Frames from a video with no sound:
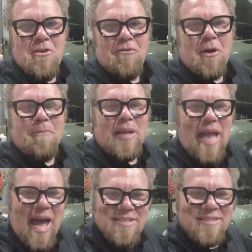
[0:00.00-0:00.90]
for a
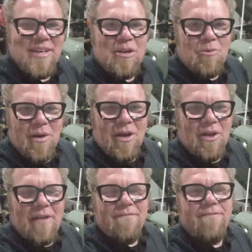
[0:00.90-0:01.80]
plastic grill
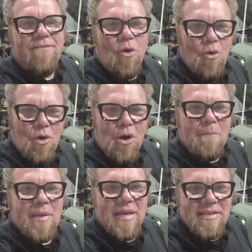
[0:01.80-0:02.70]
and four
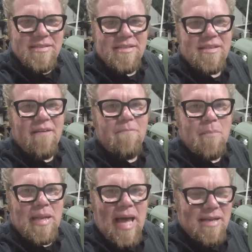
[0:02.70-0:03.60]
pieces of
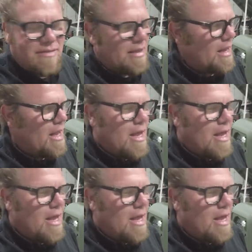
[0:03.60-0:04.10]
plastic.